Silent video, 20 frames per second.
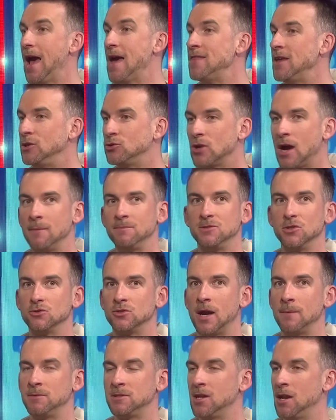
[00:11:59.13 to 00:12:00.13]
and they dropped
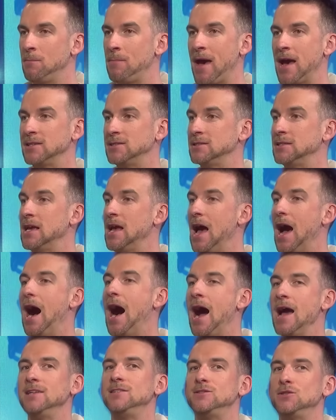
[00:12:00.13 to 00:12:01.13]
still dropped a ton of passes.
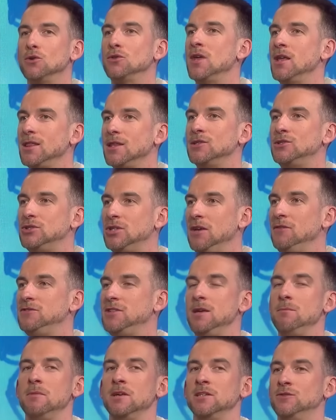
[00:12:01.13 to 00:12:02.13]
I still think this
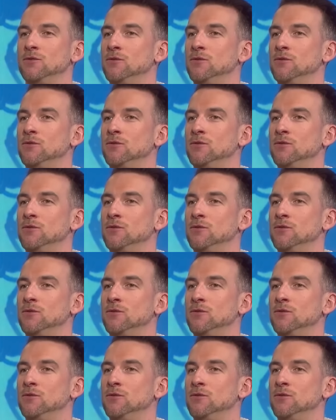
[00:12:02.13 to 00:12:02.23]
Chiefs team